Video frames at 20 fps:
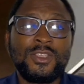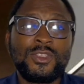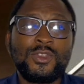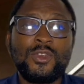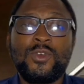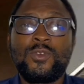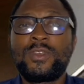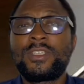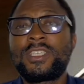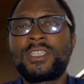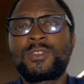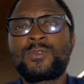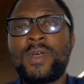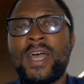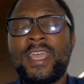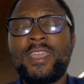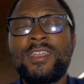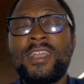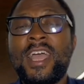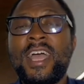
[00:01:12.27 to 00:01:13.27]
So, which is
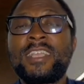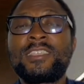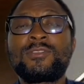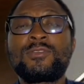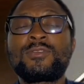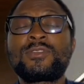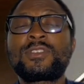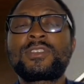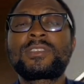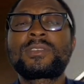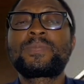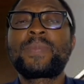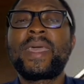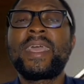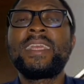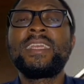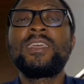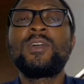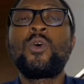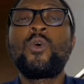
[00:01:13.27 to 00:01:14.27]
why you guys will
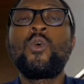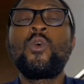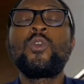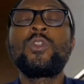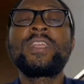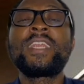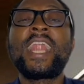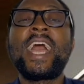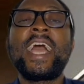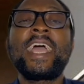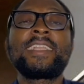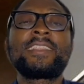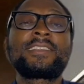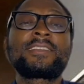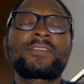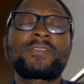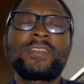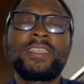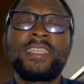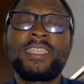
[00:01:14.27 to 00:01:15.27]
spend the whole
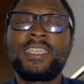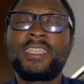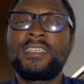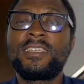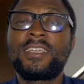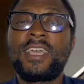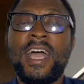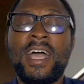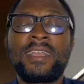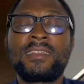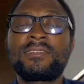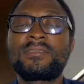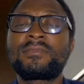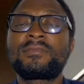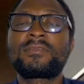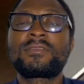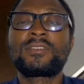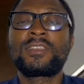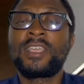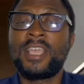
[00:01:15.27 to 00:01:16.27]
night reading, and
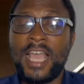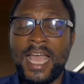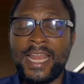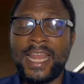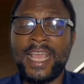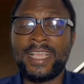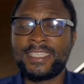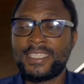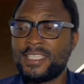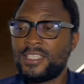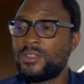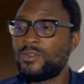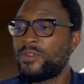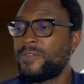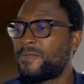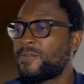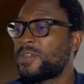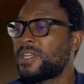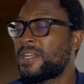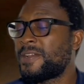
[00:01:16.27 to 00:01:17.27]
I see you
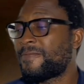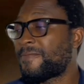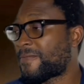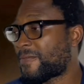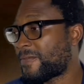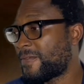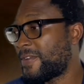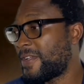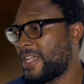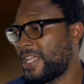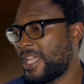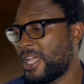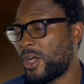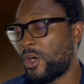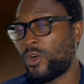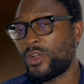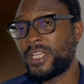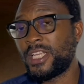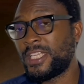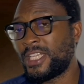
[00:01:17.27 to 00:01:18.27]
even
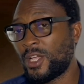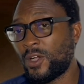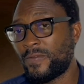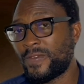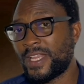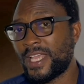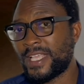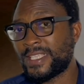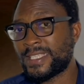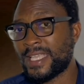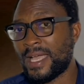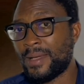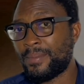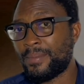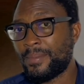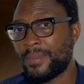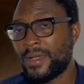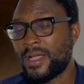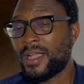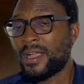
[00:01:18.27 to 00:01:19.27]
on the day of the
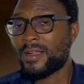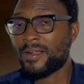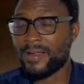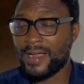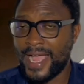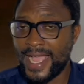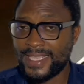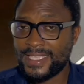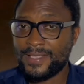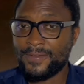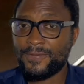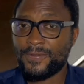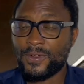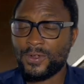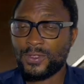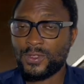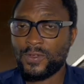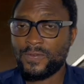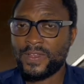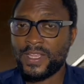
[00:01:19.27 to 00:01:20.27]
exam, right in
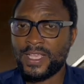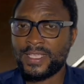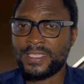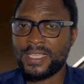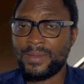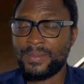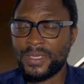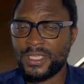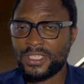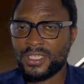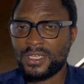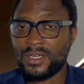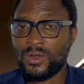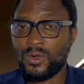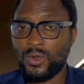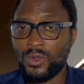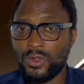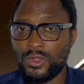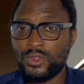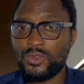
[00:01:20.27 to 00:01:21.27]
front of the examination
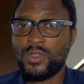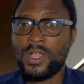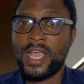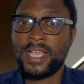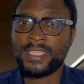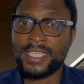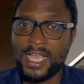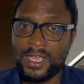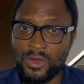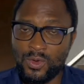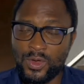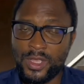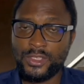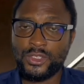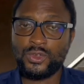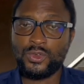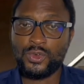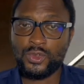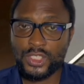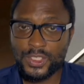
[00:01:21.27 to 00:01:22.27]
hall, you guys are going
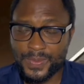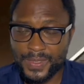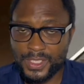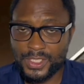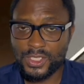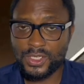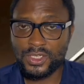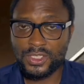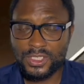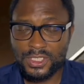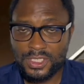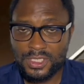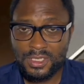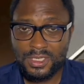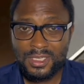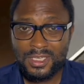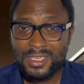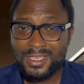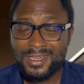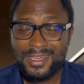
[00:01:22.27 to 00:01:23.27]
through those pictures.
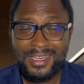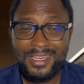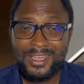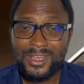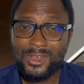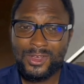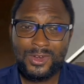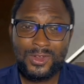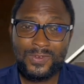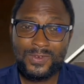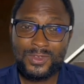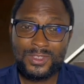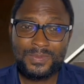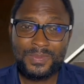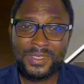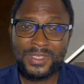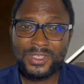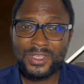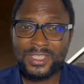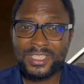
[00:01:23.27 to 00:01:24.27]
None of those
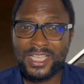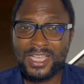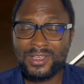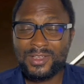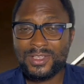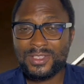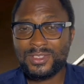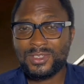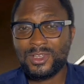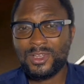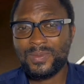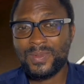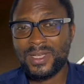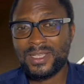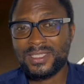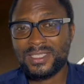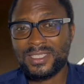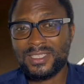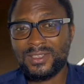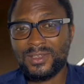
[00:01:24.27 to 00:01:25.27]
pictures are going to come
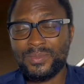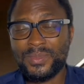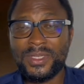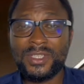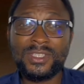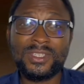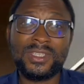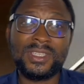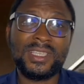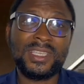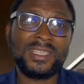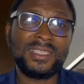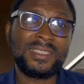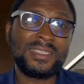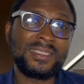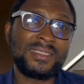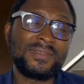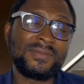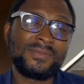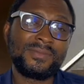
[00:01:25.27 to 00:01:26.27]
out in the picture
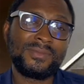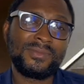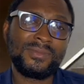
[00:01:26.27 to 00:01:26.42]
test.